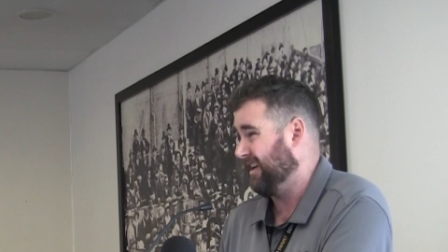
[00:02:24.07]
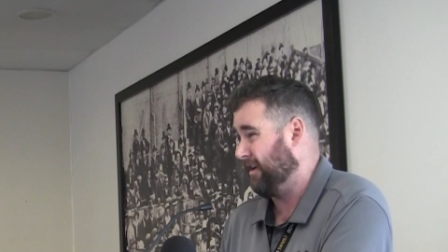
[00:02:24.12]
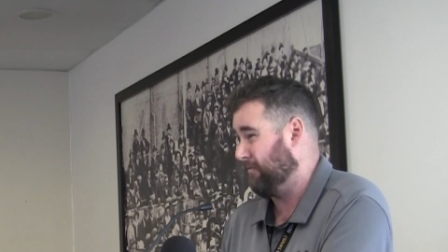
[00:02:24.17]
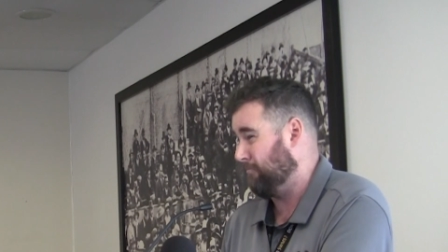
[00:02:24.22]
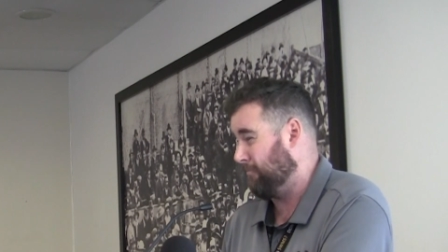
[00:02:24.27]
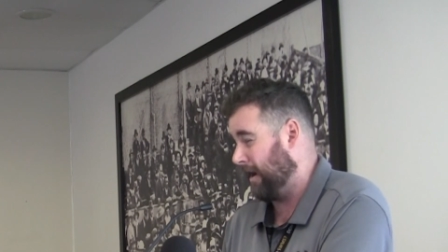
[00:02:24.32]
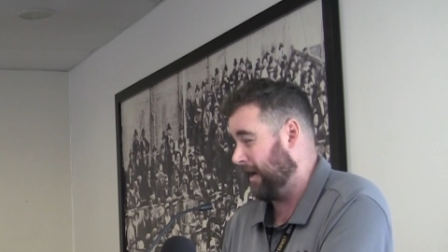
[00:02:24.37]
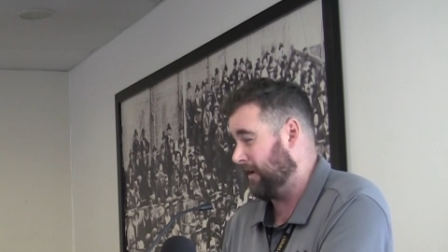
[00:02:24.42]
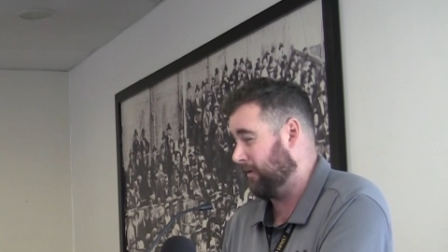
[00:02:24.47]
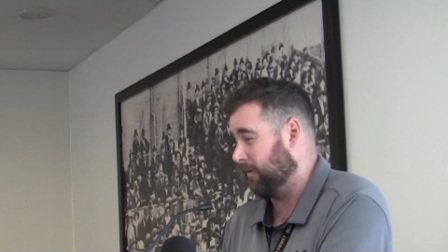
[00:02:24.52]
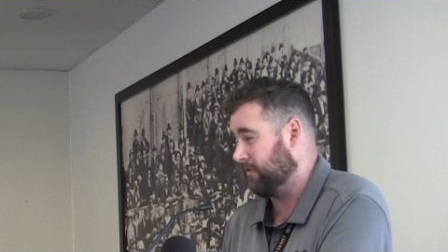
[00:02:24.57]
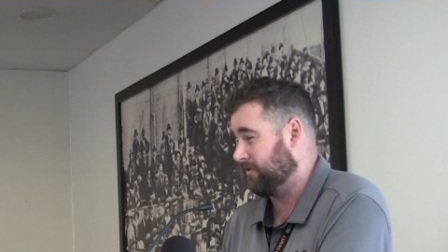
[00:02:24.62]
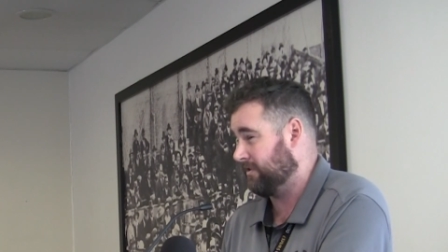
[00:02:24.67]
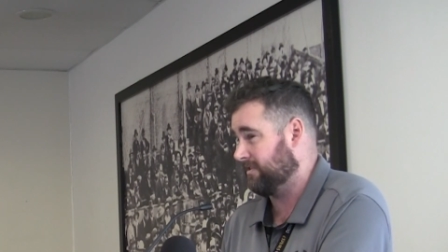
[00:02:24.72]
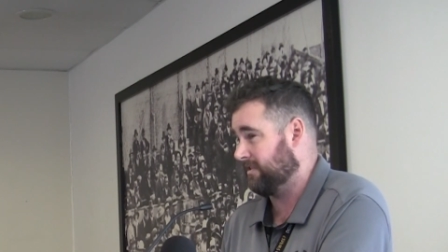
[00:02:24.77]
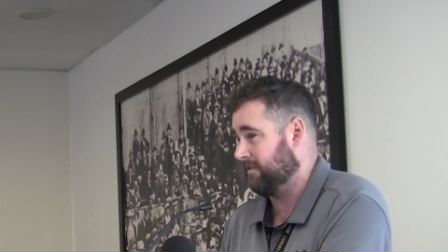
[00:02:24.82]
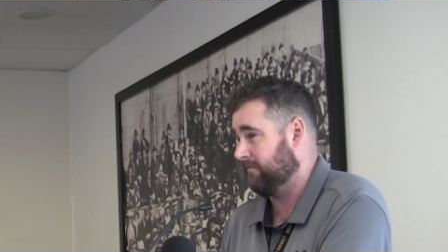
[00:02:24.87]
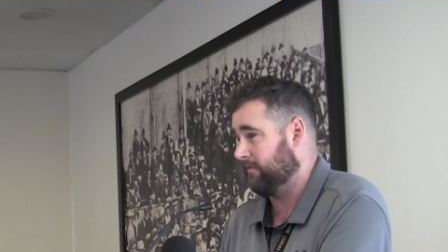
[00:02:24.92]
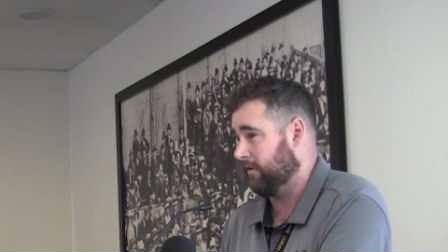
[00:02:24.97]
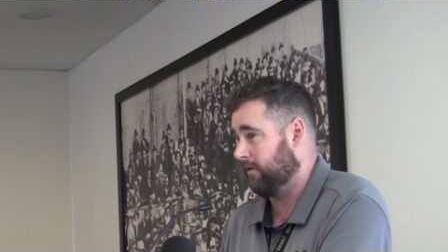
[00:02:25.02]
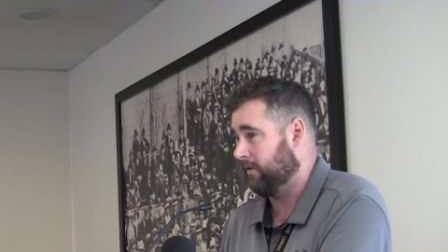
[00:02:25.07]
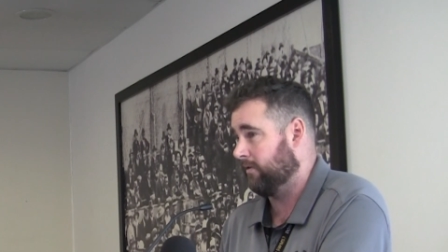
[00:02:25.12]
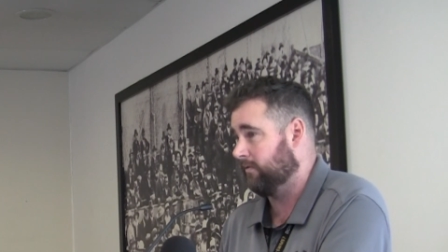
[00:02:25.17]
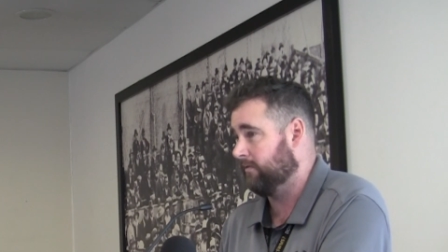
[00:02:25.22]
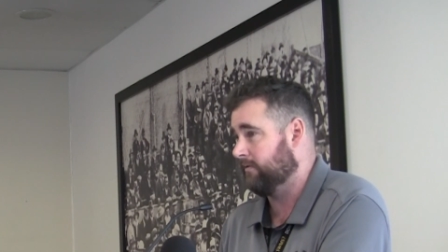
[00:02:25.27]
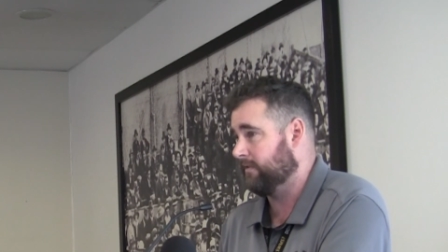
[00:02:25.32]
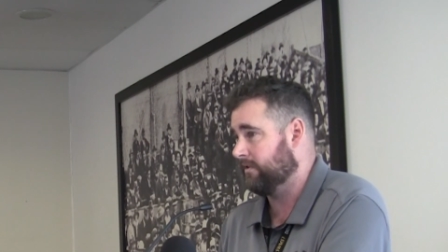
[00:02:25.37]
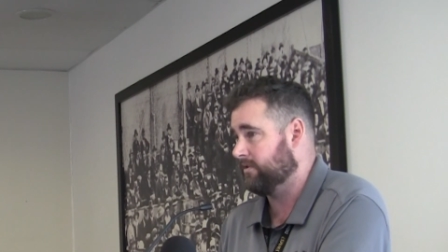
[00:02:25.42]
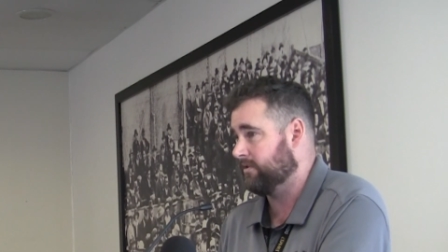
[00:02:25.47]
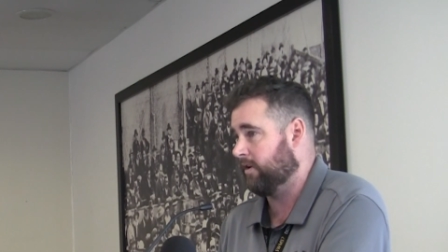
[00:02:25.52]
it may not just
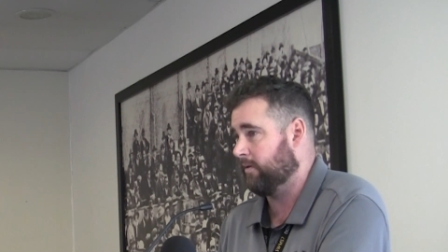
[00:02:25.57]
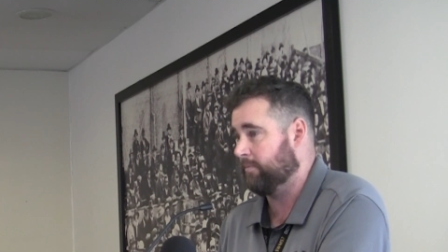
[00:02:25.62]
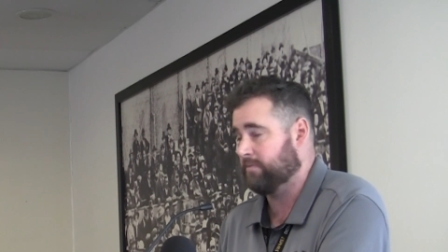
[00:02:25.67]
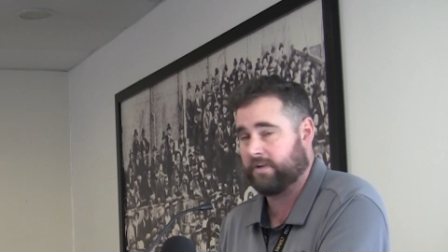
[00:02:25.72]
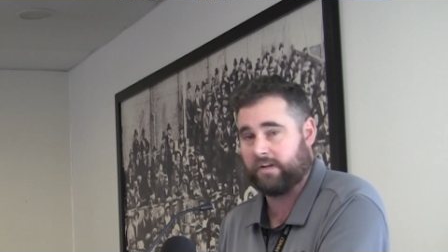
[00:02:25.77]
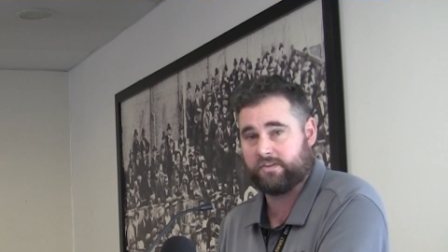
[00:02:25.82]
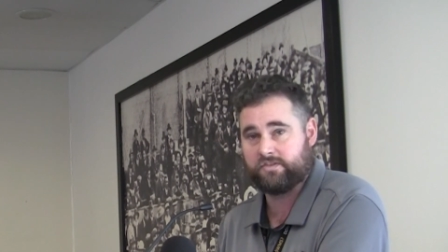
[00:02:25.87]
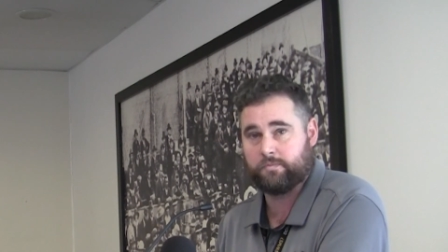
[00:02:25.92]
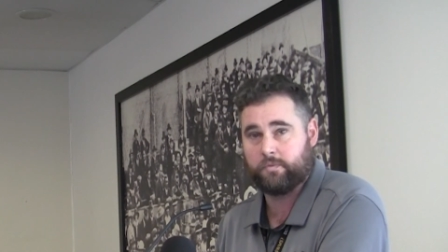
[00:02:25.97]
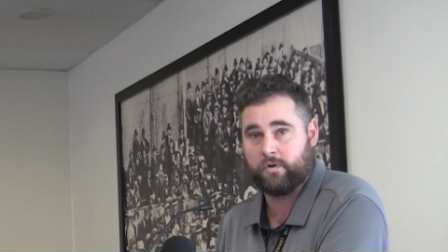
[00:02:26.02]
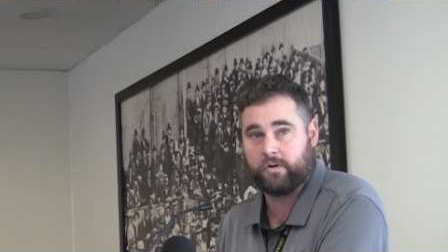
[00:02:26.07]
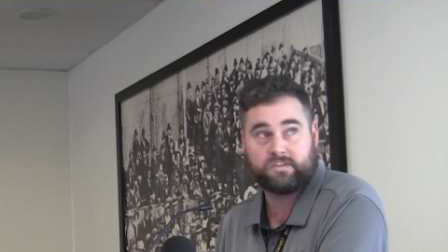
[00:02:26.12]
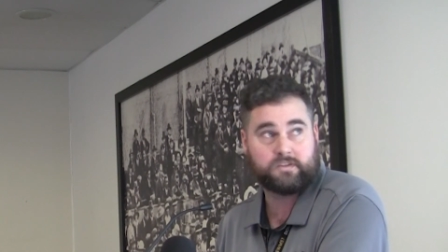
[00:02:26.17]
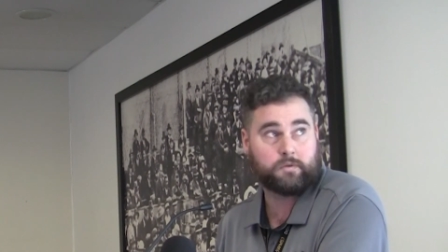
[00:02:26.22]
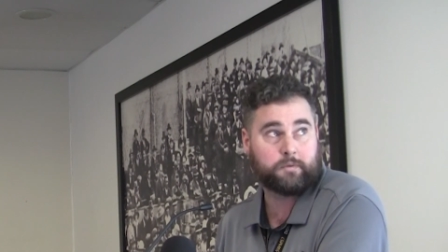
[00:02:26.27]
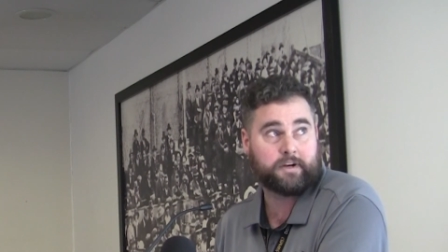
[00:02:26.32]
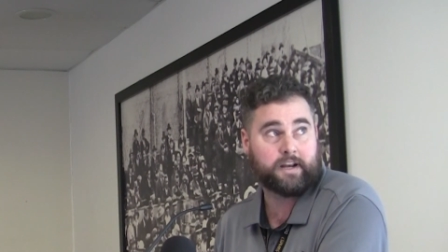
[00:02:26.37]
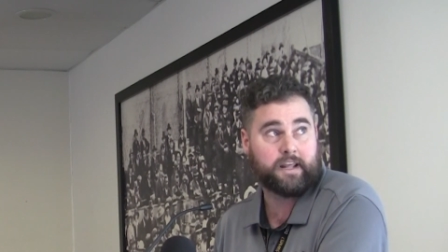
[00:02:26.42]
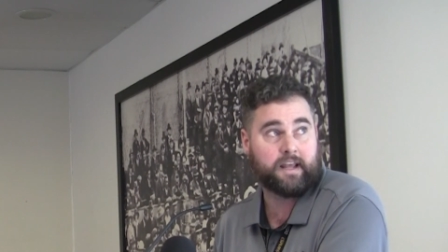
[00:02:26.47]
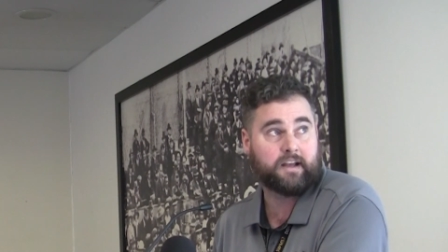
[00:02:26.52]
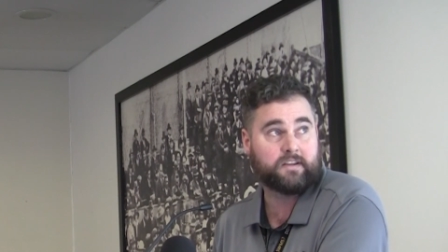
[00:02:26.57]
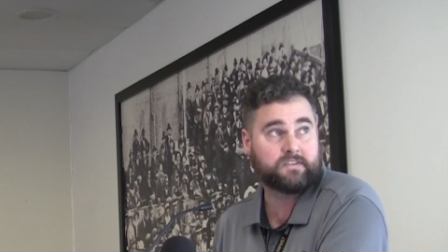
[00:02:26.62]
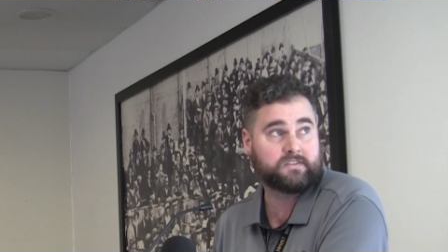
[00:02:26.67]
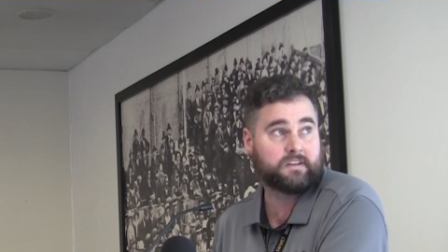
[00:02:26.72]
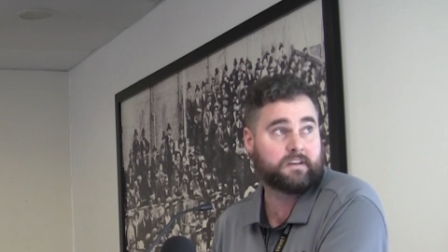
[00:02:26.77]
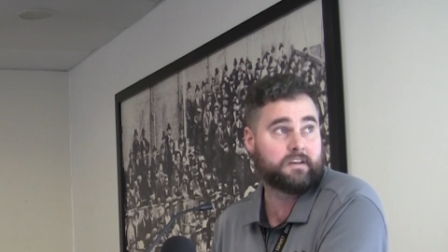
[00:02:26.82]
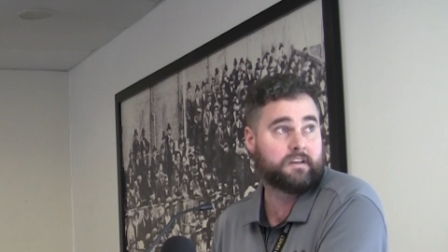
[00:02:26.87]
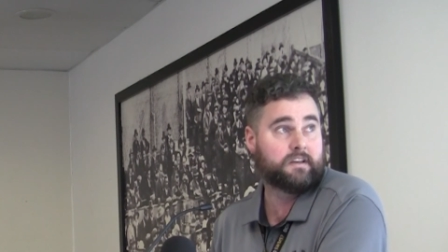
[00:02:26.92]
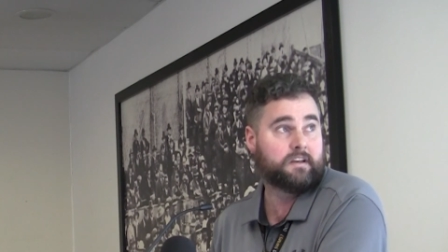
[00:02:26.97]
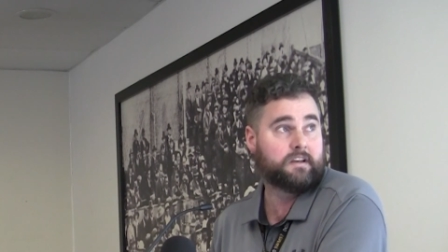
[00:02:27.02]
involve the child protection workers at one
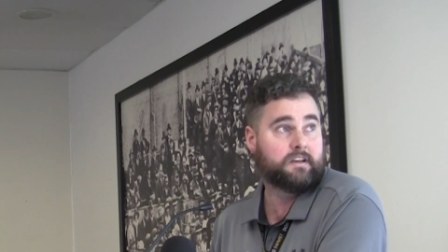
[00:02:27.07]
house.